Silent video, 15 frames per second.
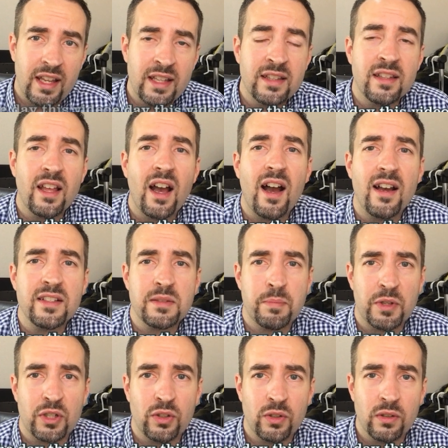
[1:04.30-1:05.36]
in the
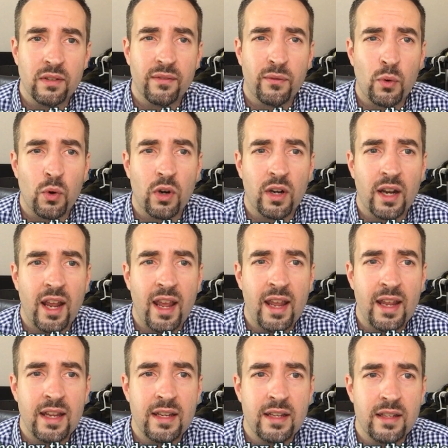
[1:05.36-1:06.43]
hospital for
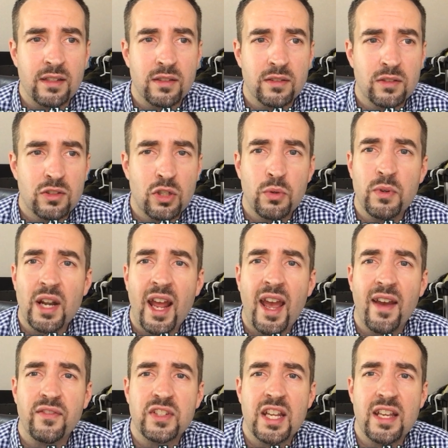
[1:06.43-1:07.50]
a
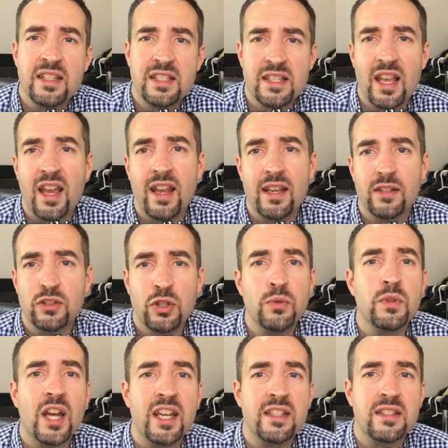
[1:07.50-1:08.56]
2.5 day stay, two
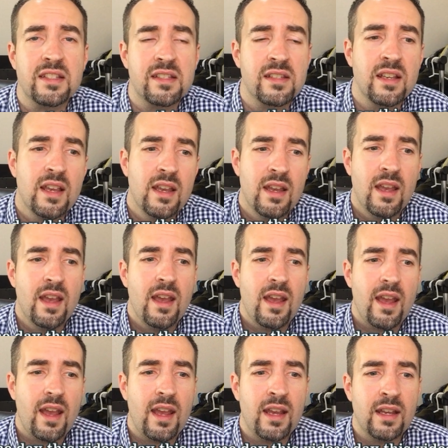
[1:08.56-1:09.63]
nights.
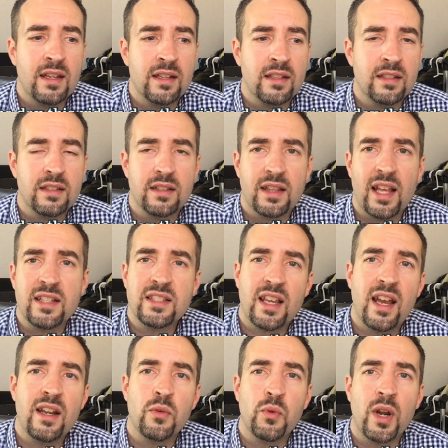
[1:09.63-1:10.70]
And that's
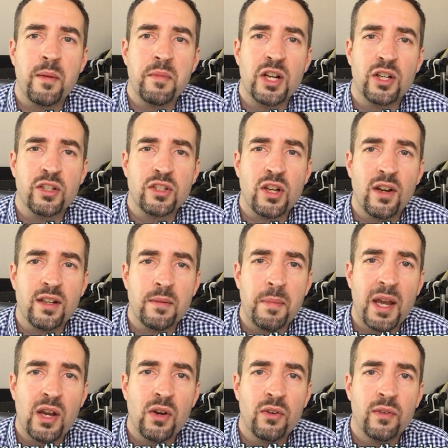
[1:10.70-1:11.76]
kind of what I'm here to talk
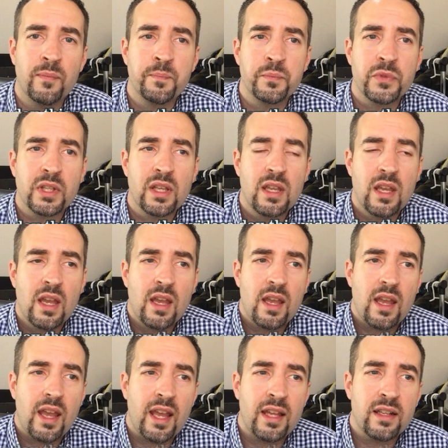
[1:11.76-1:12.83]
about.
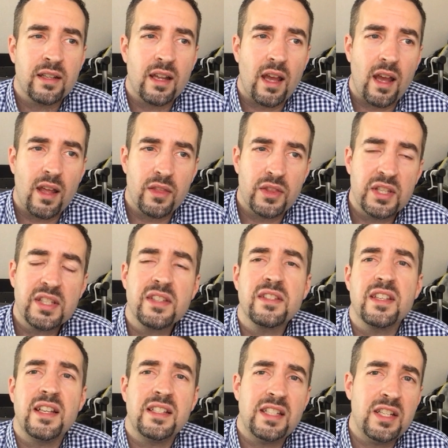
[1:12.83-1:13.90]
And this
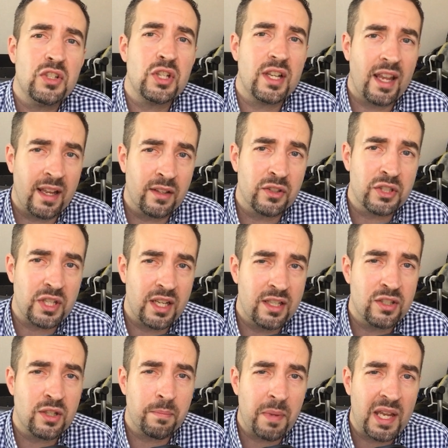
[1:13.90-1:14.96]
is a Teaching English
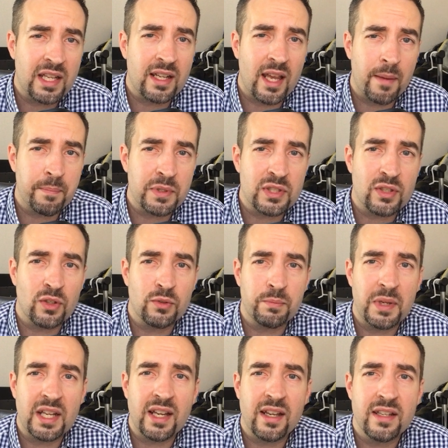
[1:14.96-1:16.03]
in Japan episode
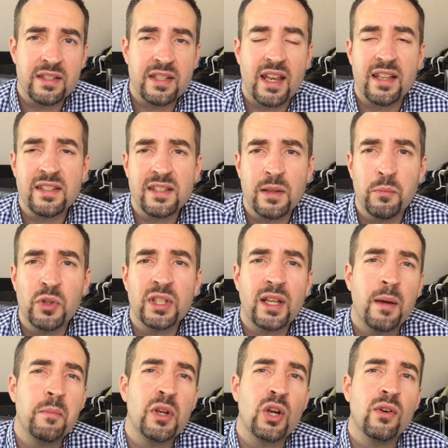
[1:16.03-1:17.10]
because as someone
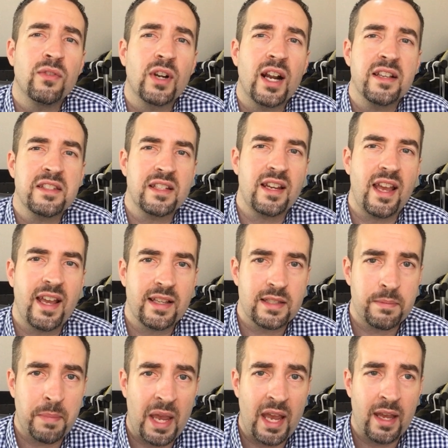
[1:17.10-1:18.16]
coming over as an
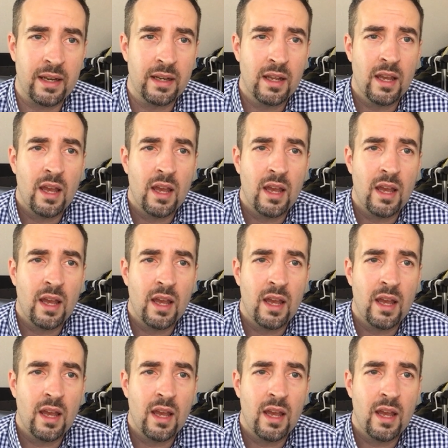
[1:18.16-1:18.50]
expat,